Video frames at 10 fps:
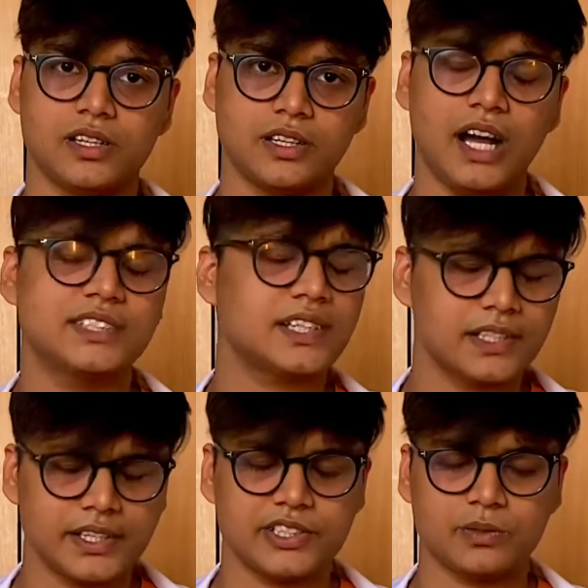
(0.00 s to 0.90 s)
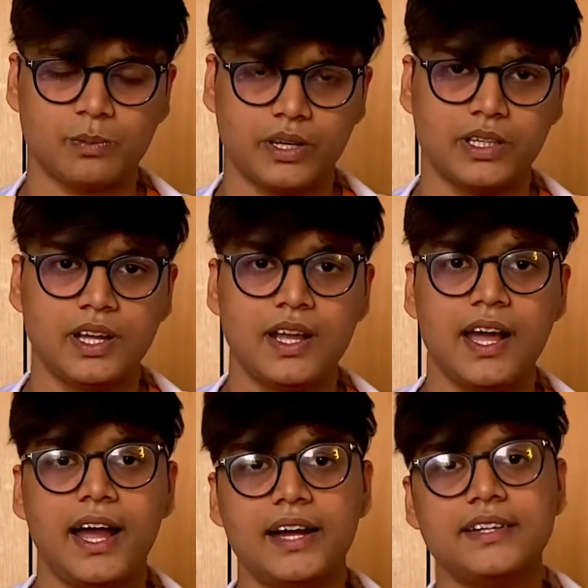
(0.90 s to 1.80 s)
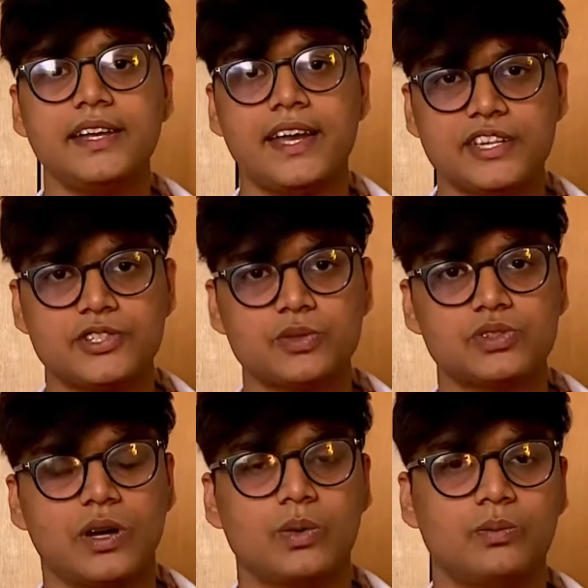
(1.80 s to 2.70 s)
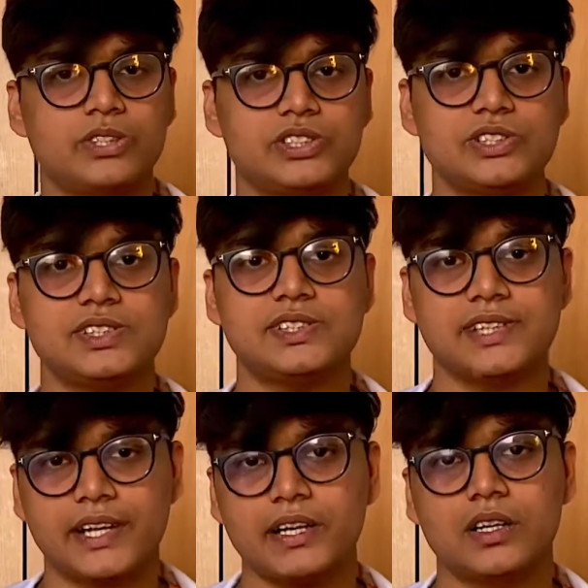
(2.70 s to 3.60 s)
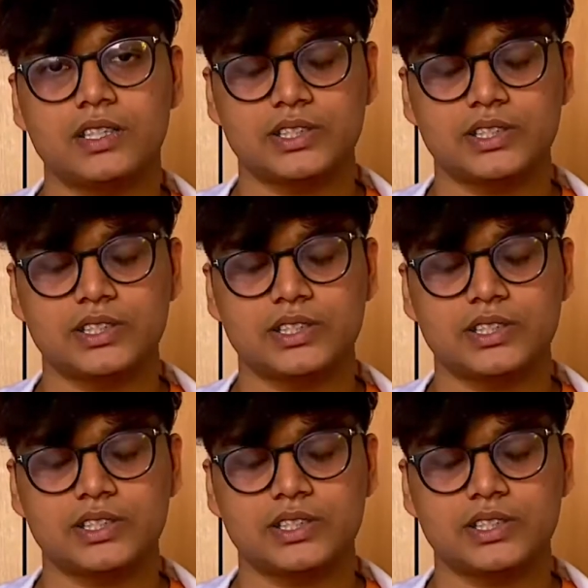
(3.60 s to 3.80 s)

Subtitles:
auscultation point. And the S2 sound, which is the second heart